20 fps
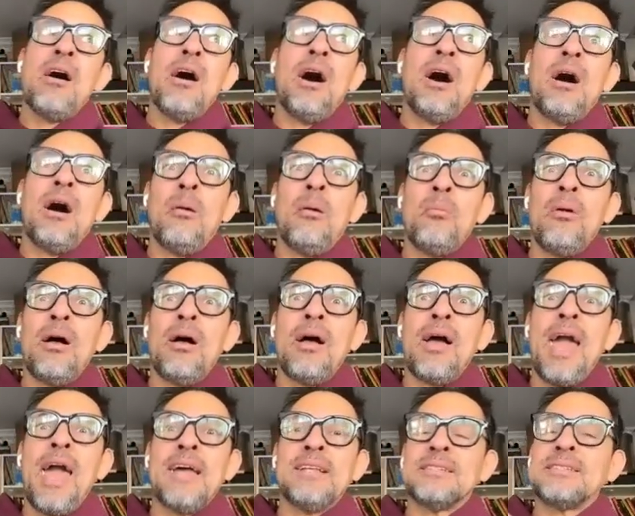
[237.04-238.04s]
and
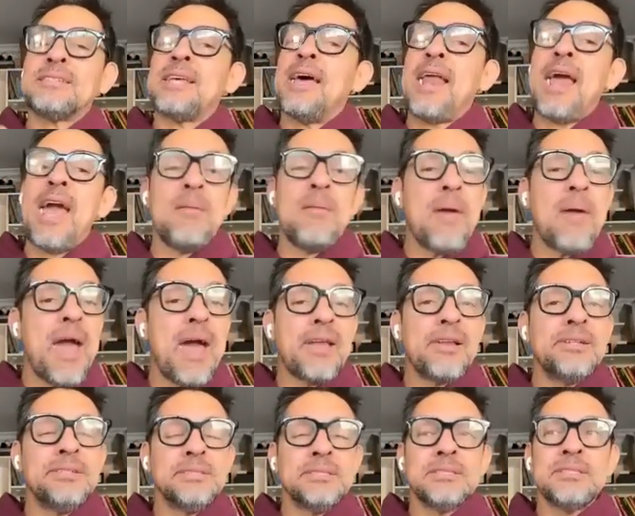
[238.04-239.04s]
said, hey,
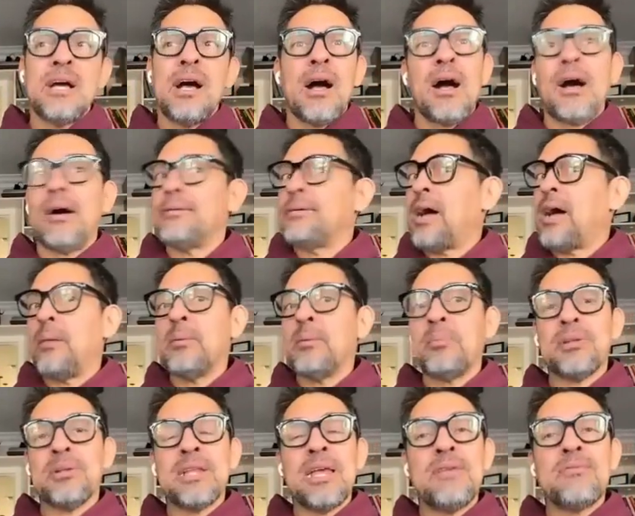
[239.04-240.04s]
man, I'm a
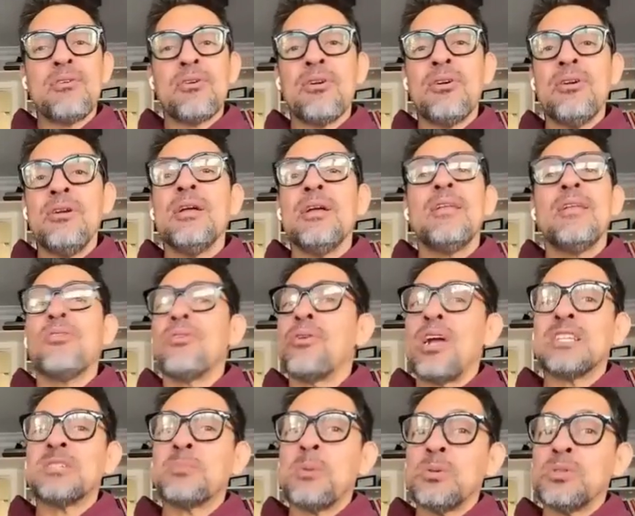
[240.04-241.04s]
believer. They're
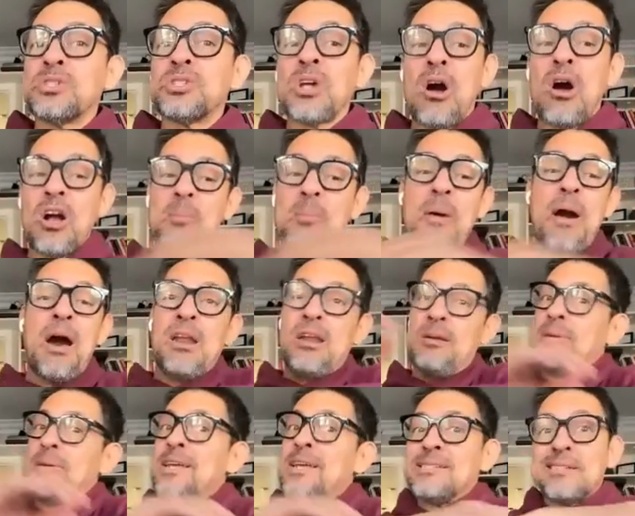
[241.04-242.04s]
not supposed to talk about
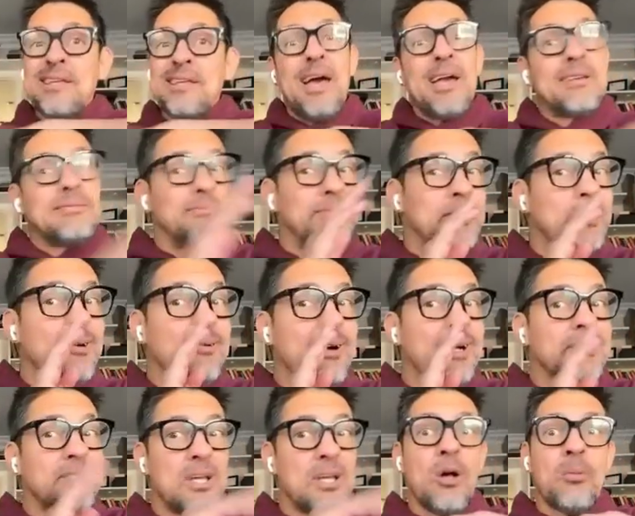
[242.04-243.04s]
it, but he's like,
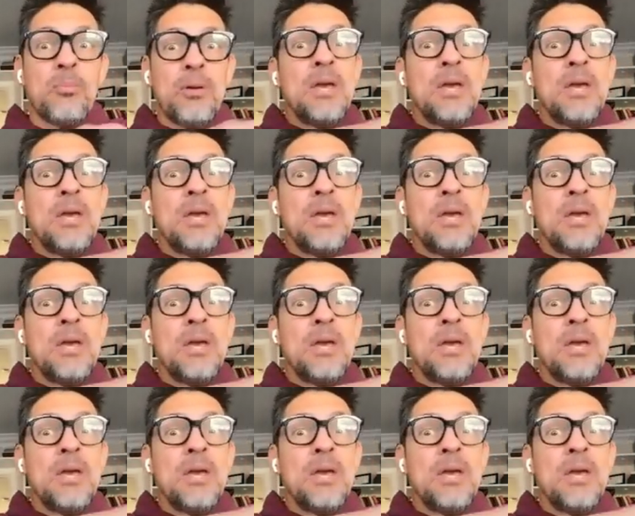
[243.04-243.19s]
I tell